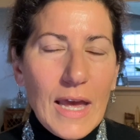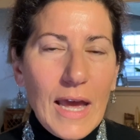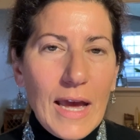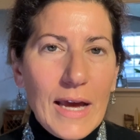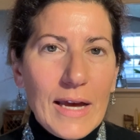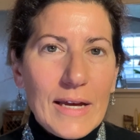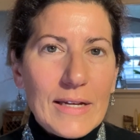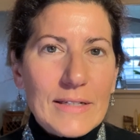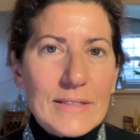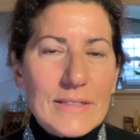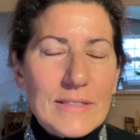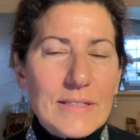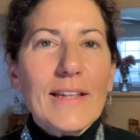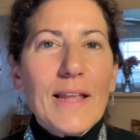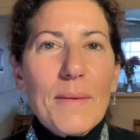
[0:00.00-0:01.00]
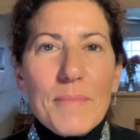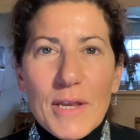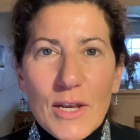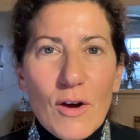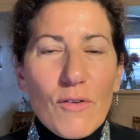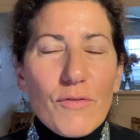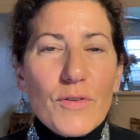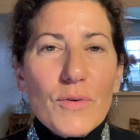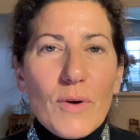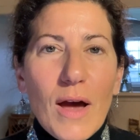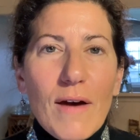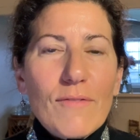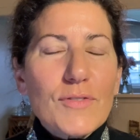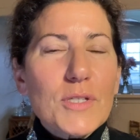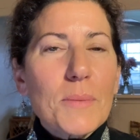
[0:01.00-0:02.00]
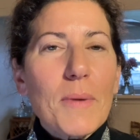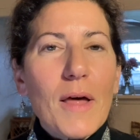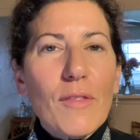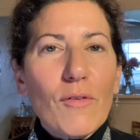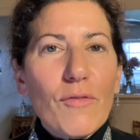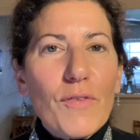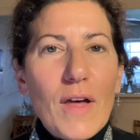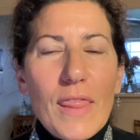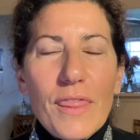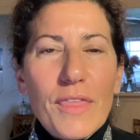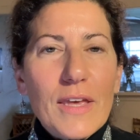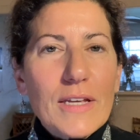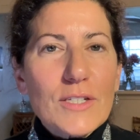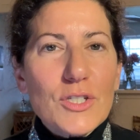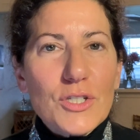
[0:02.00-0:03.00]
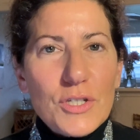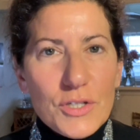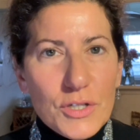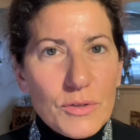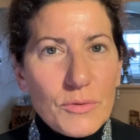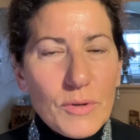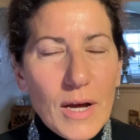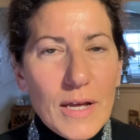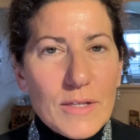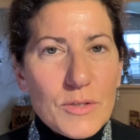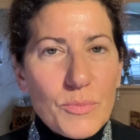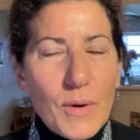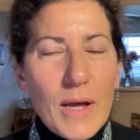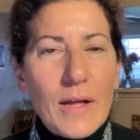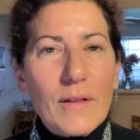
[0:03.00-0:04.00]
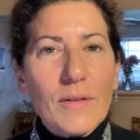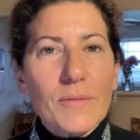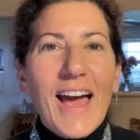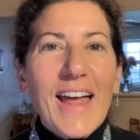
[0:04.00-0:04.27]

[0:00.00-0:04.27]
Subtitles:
And let me know if you have some other fun things to do as well.